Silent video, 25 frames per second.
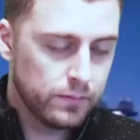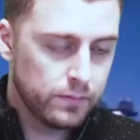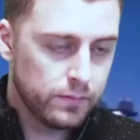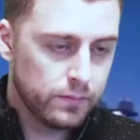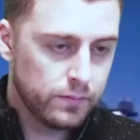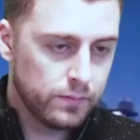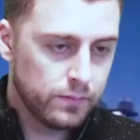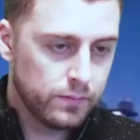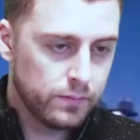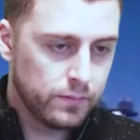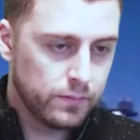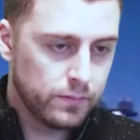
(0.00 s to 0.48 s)

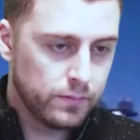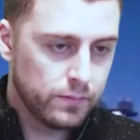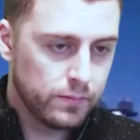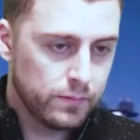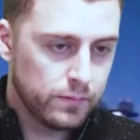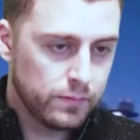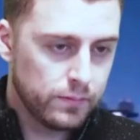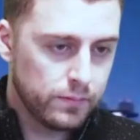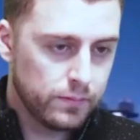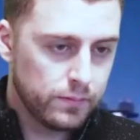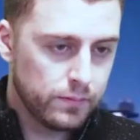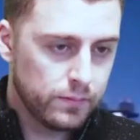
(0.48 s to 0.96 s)

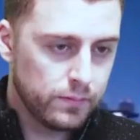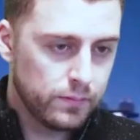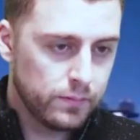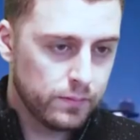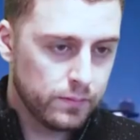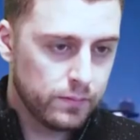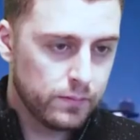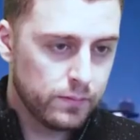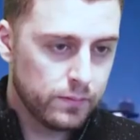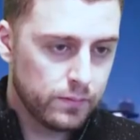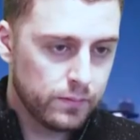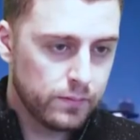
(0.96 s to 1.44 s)

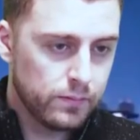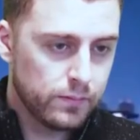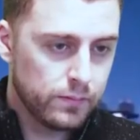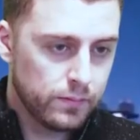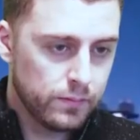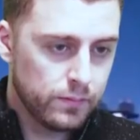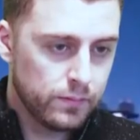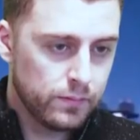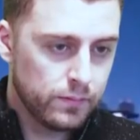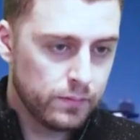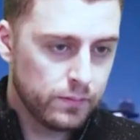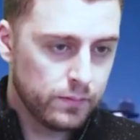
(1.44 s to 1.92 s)

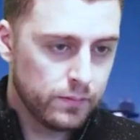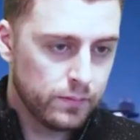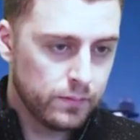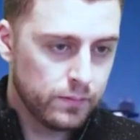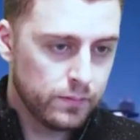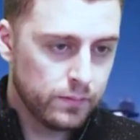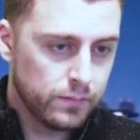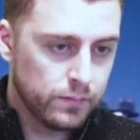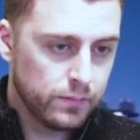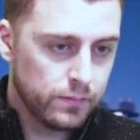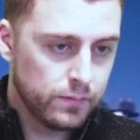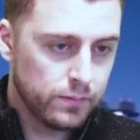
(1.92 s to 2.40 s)

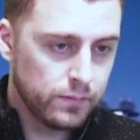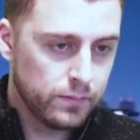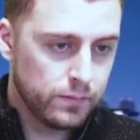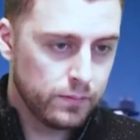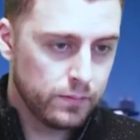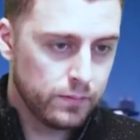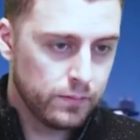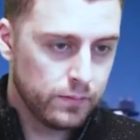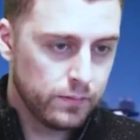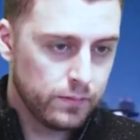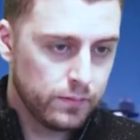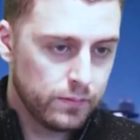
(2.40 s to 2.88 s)

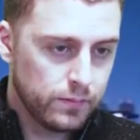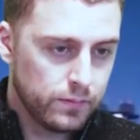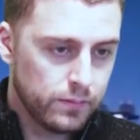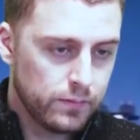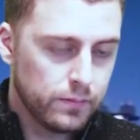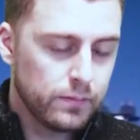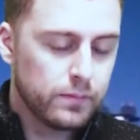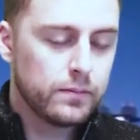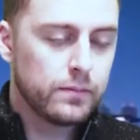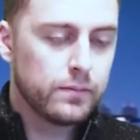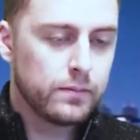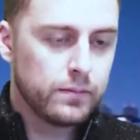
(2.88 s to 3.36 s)

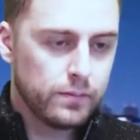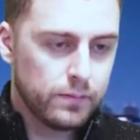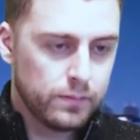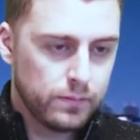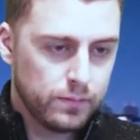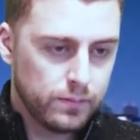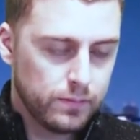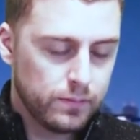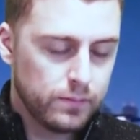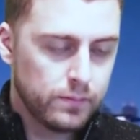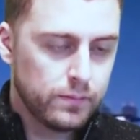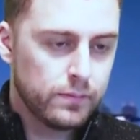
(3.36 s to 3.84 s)

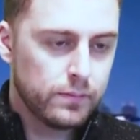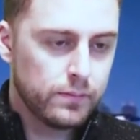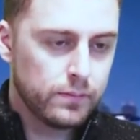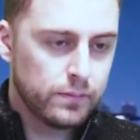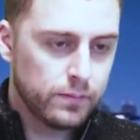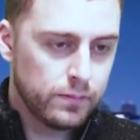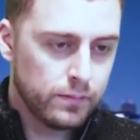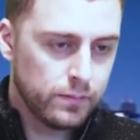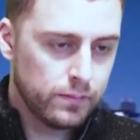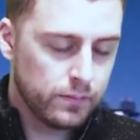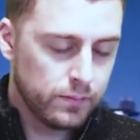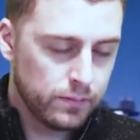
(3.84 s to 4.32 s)

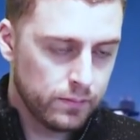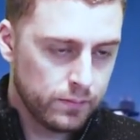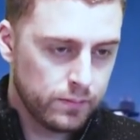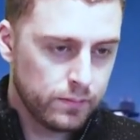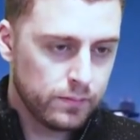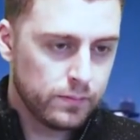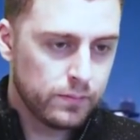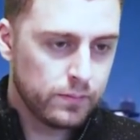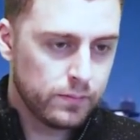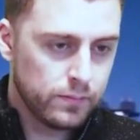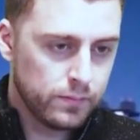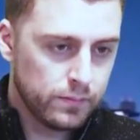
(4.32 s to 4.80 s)

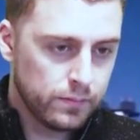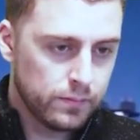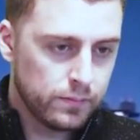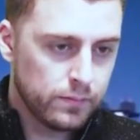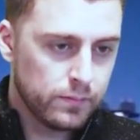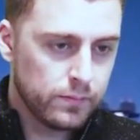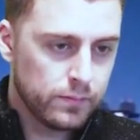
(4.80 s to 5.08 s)
This person isn't speaking.